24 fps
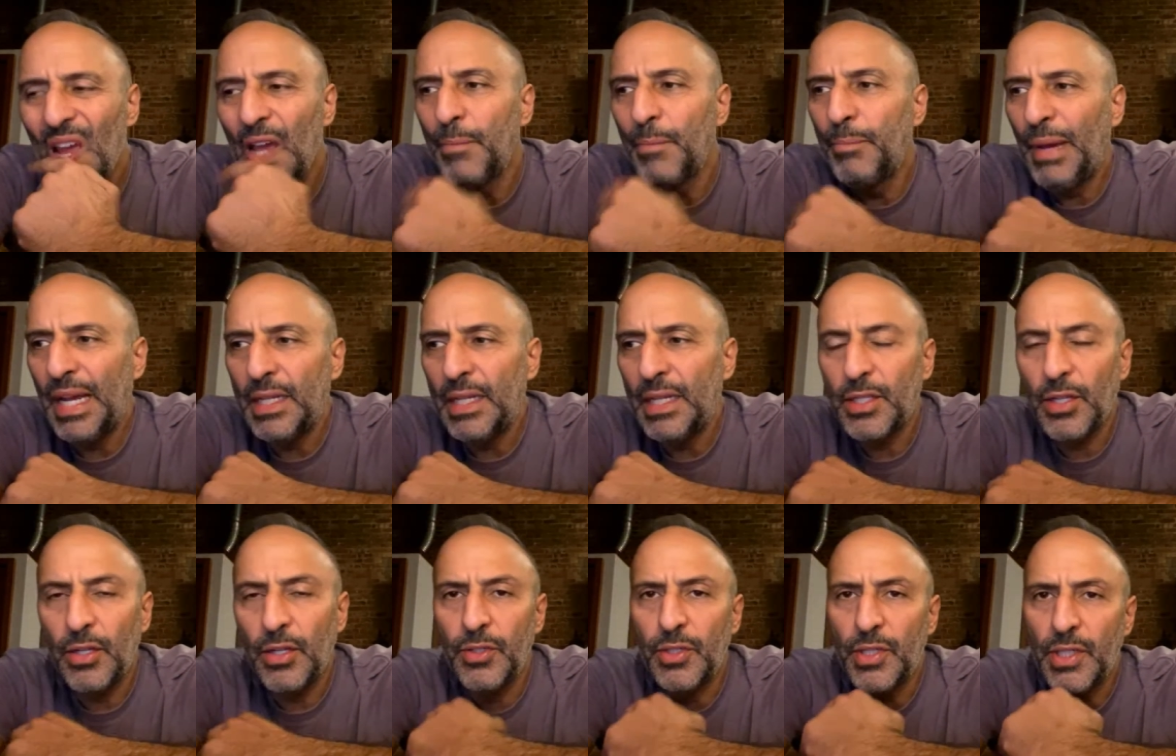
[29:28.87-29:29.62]

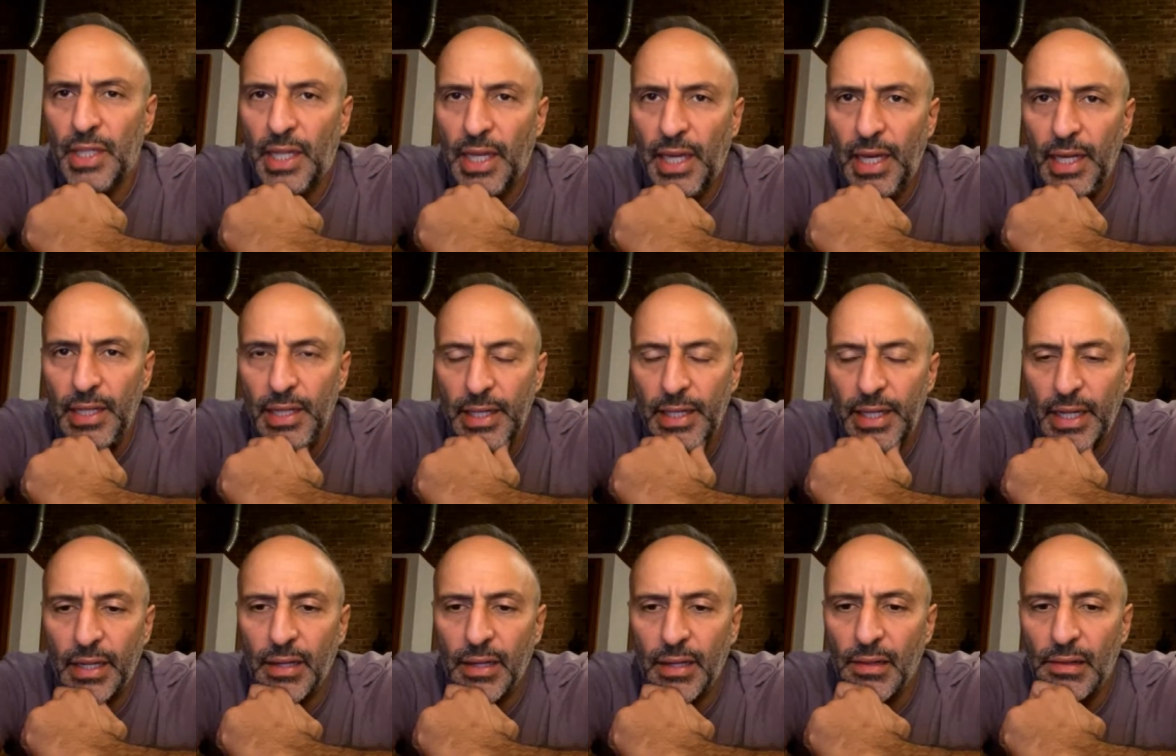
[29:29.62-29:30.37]
Bezos
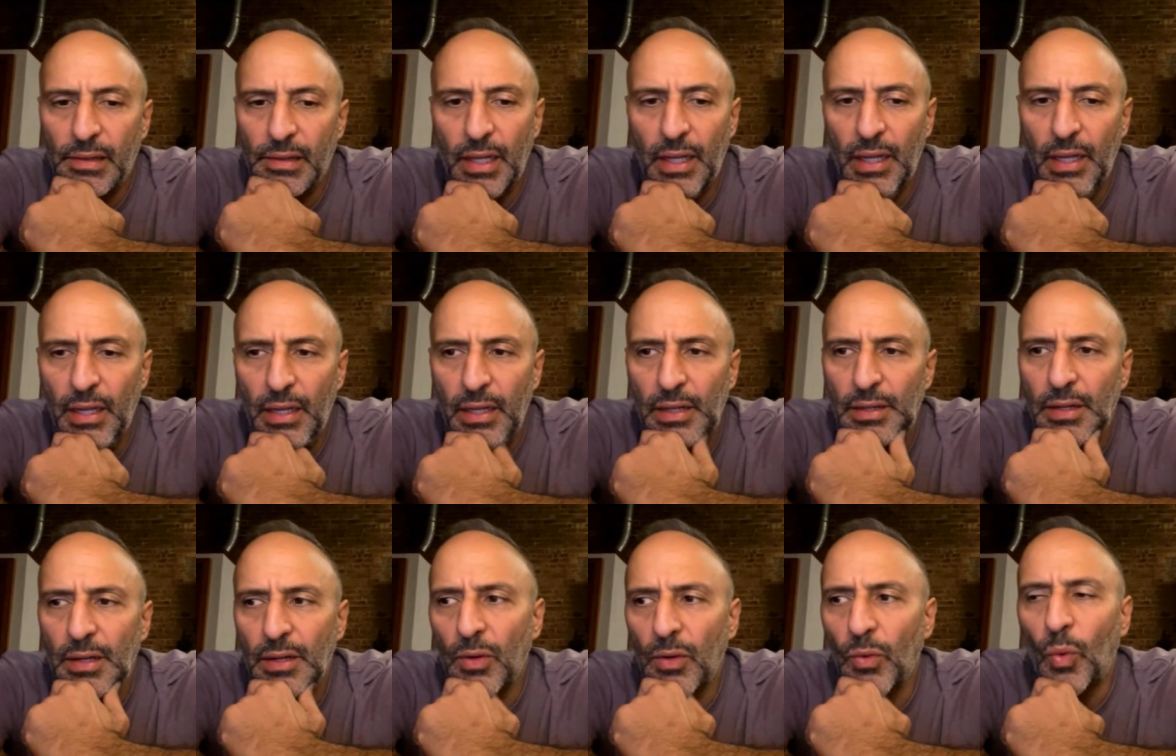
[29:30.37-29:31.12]
killing the
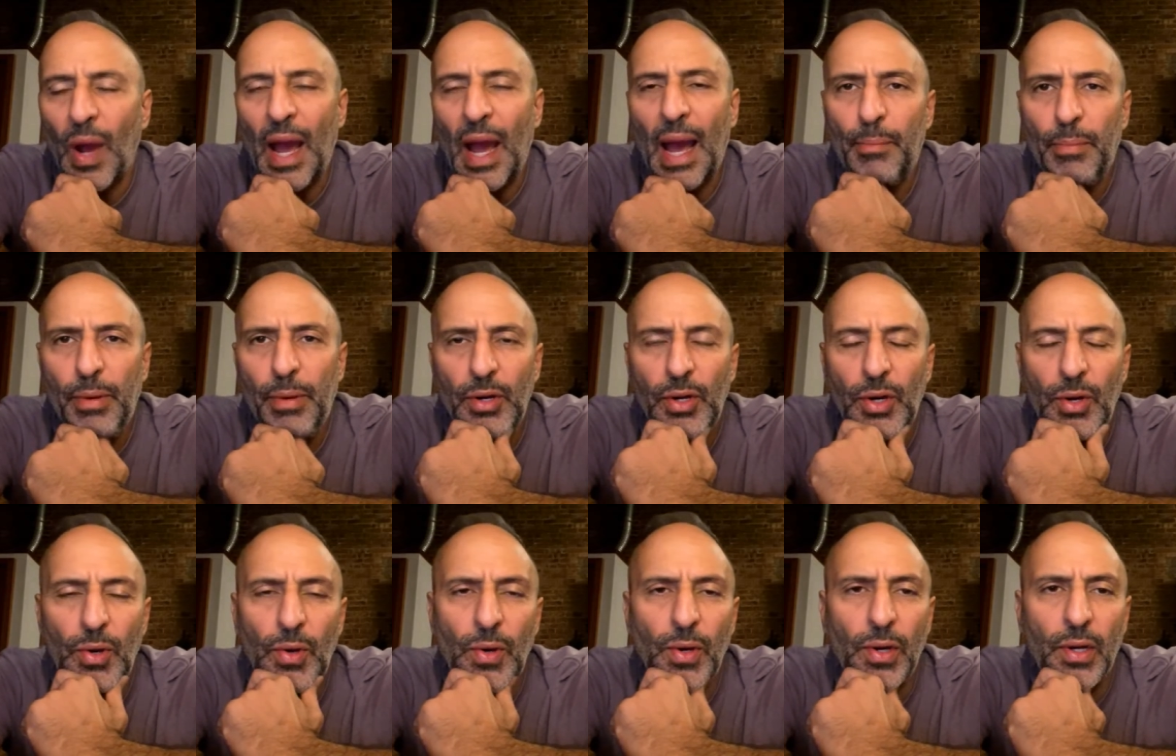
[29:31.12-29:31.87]

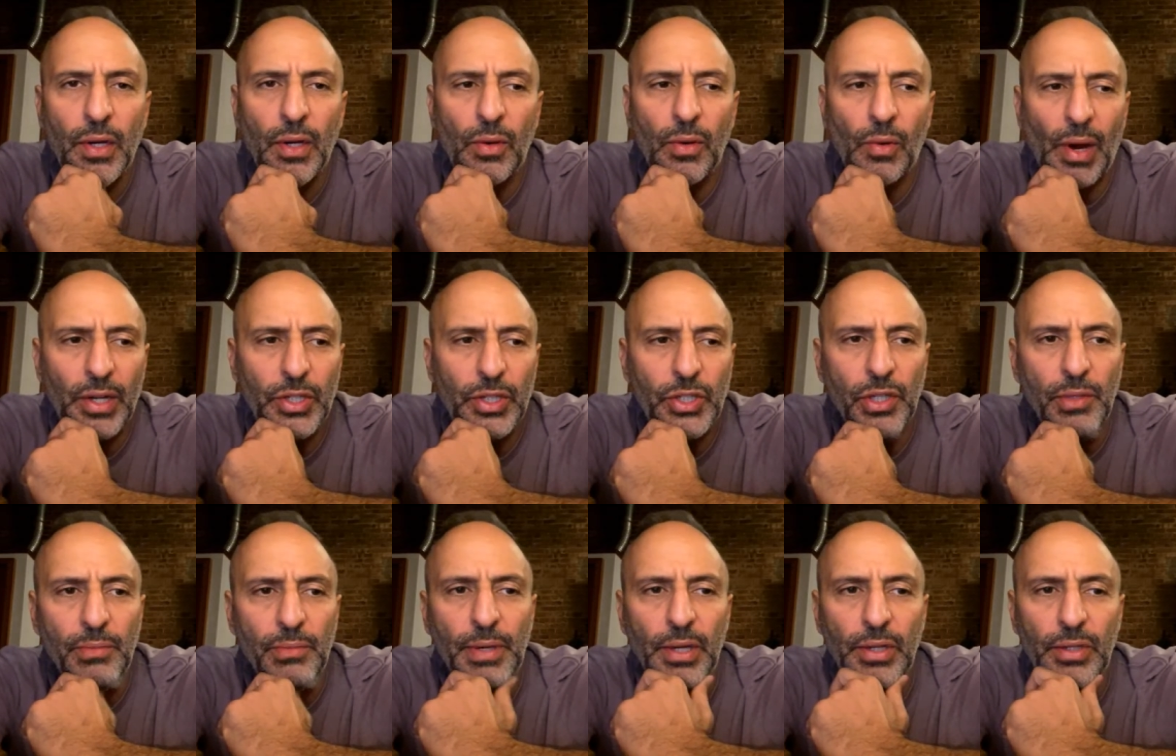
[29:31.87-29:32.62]
WAPO
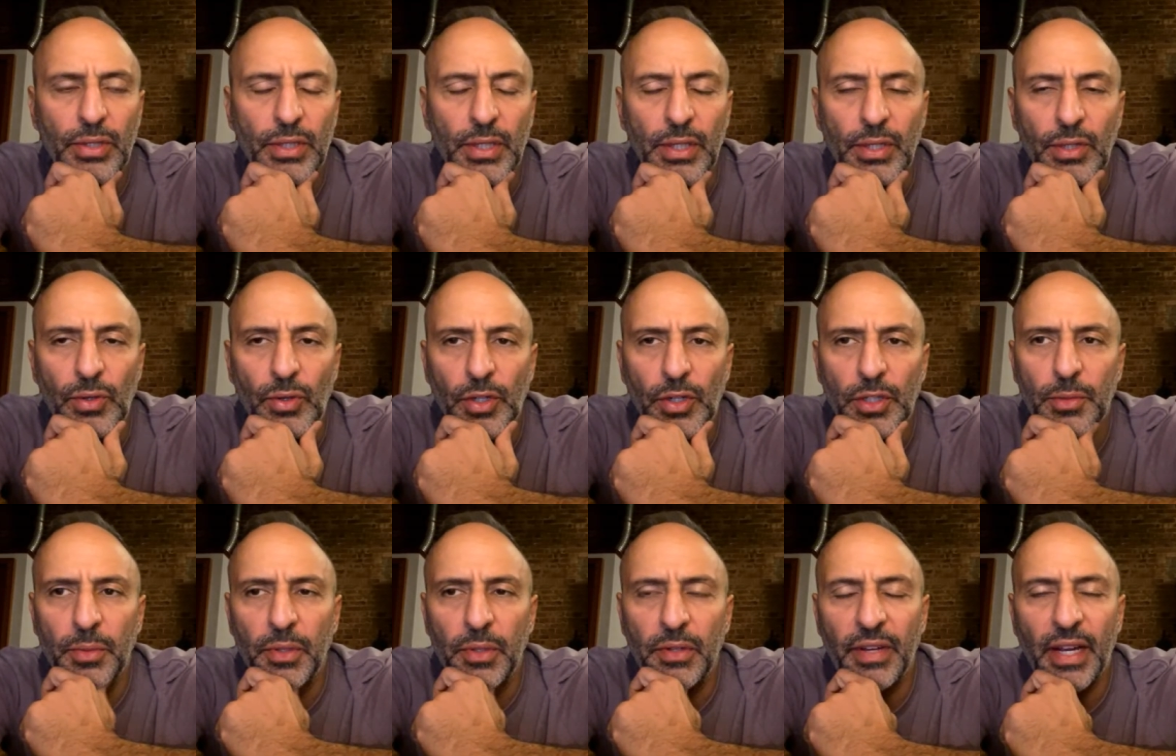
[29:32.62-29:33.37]
Washington Post
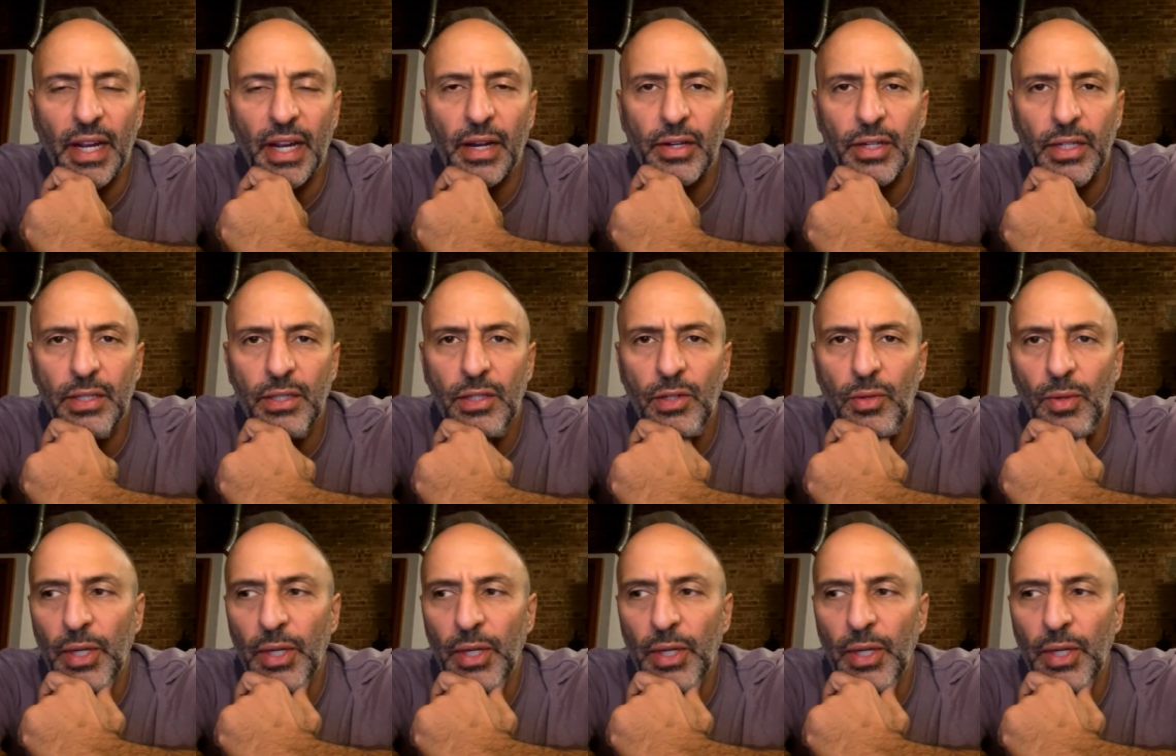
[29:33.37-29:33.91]
endorsement of Harris?